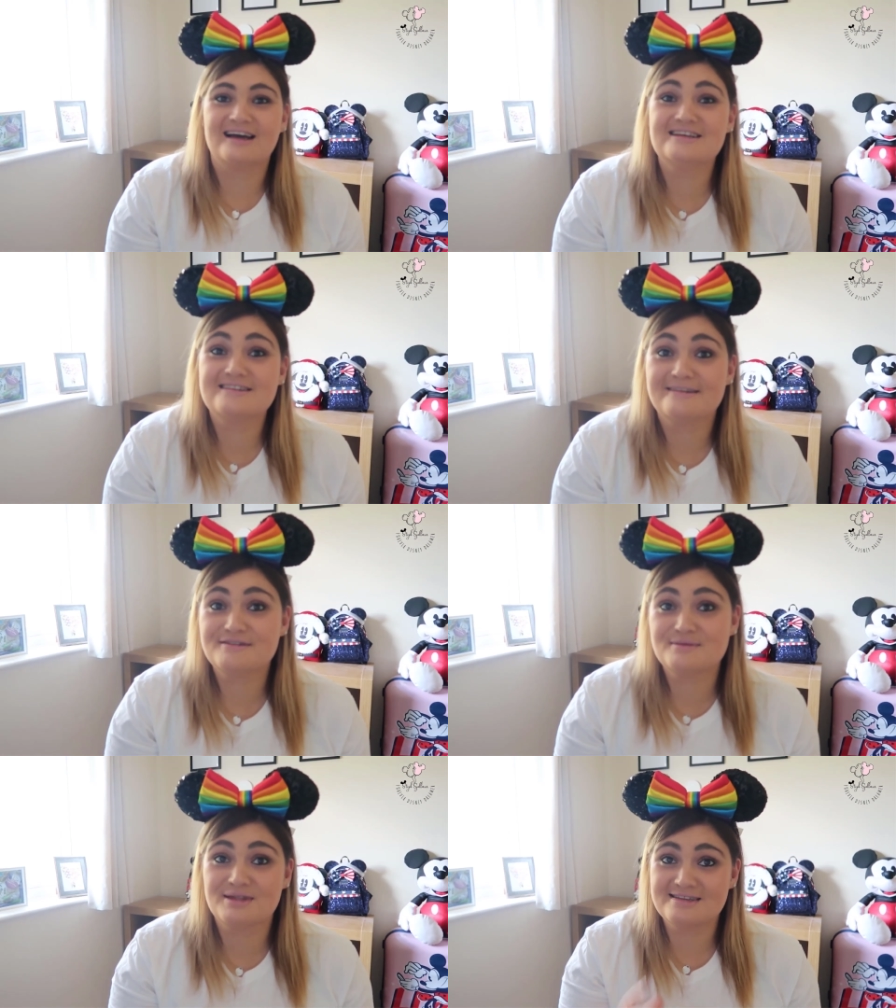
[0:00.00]
I just love
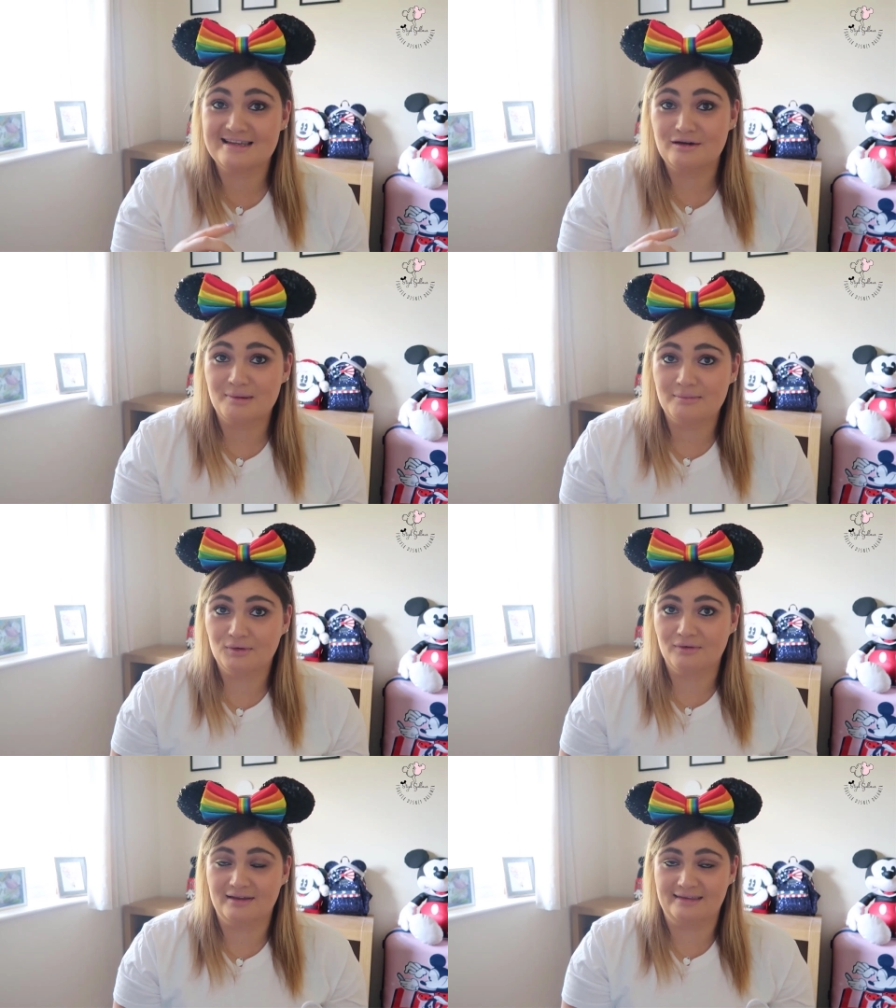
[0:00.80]
some others a little bit
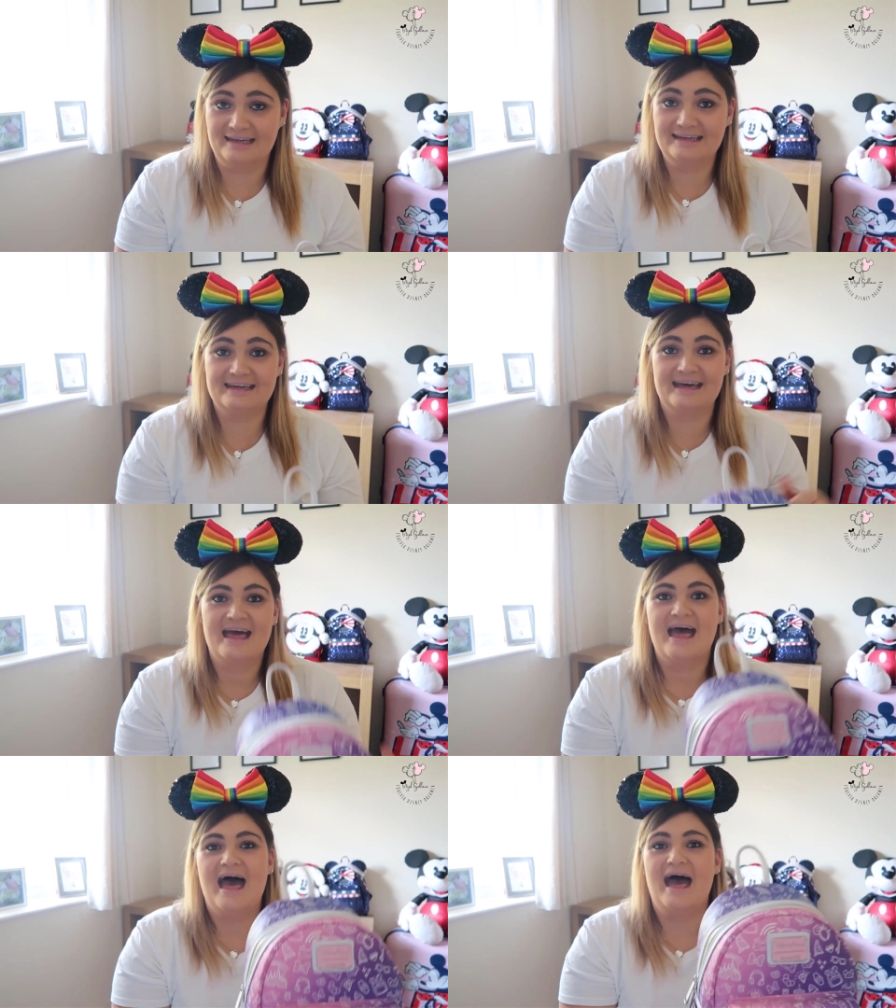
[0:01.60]
more, I think.
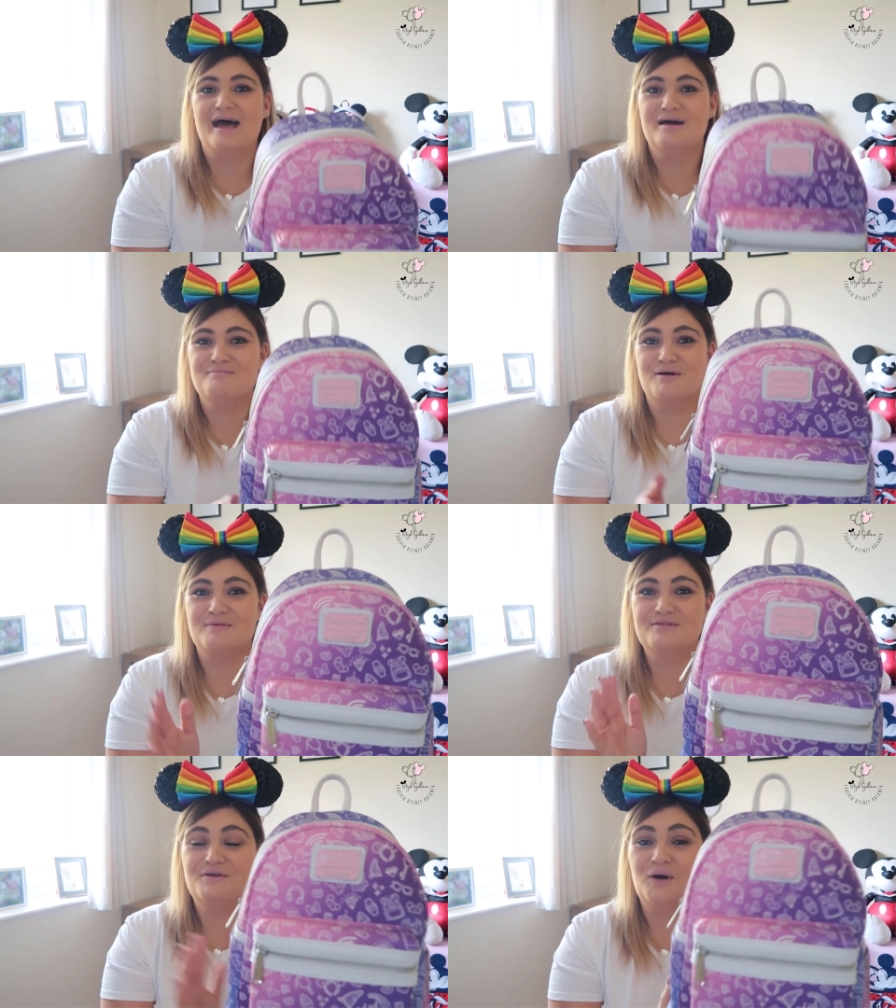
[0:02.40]
But
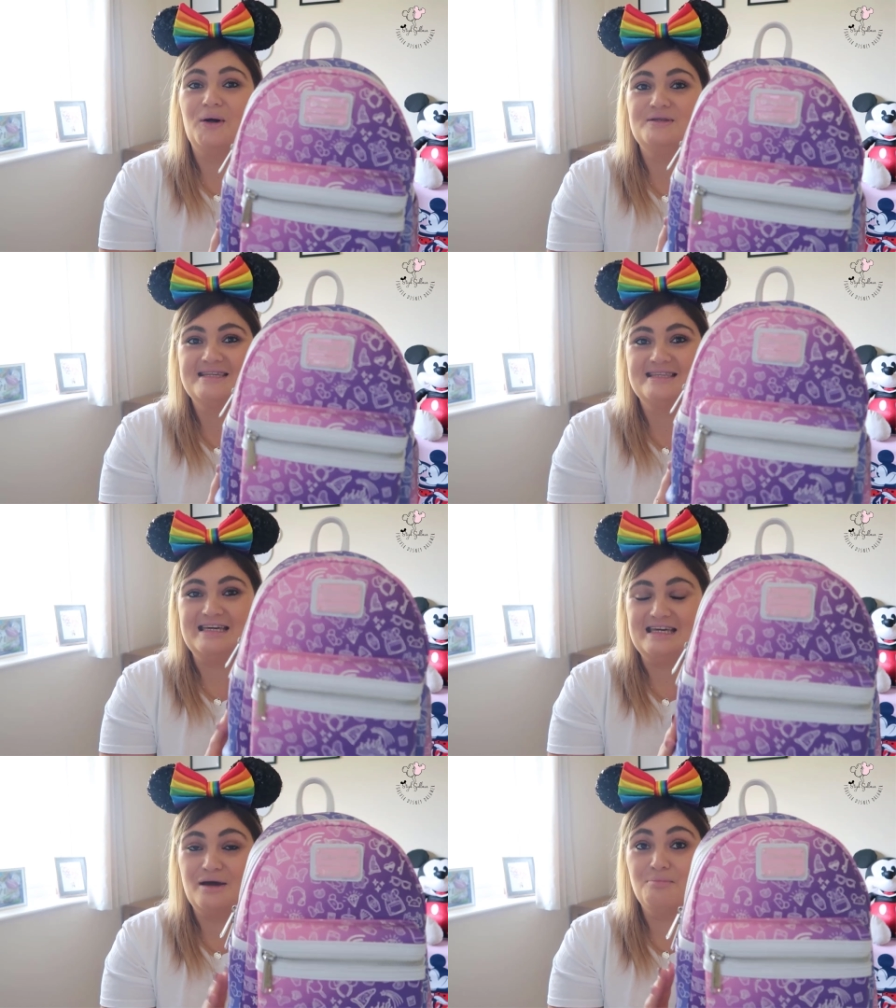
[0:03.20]
we've got
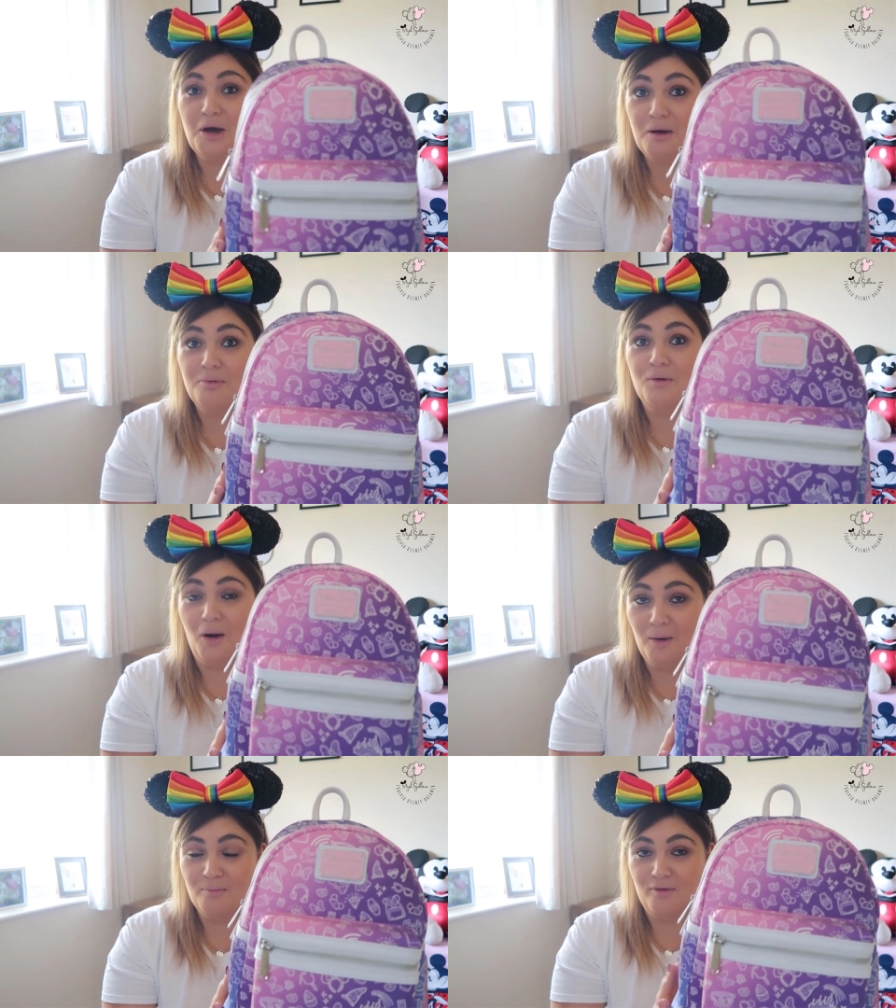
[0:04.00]
the purple
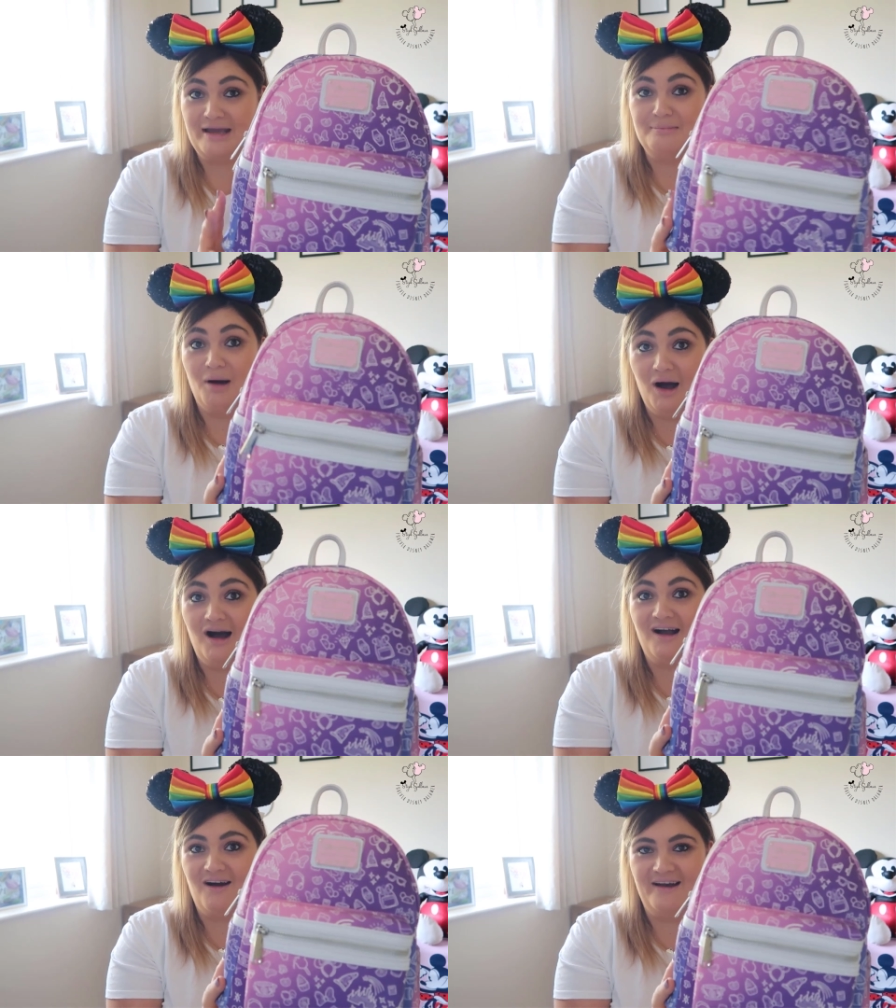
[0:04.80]
ombre park